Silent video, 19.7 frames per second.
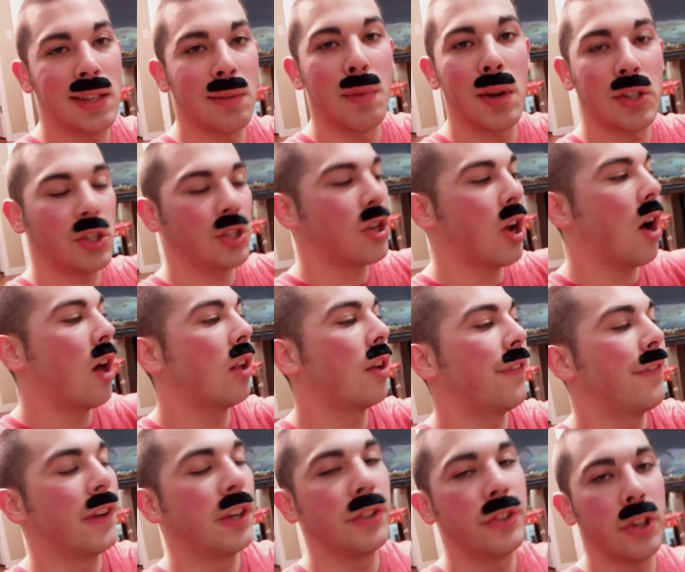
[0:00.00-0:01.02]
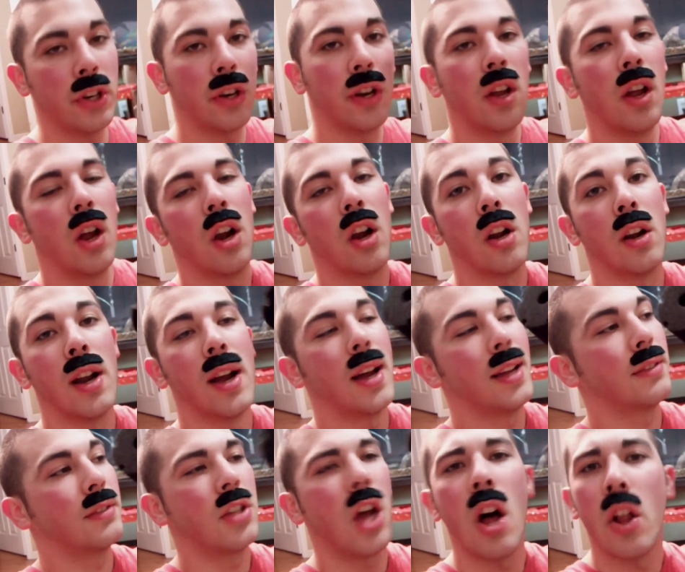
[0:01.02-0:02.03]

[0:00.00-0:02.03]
It's a much taller filter, or a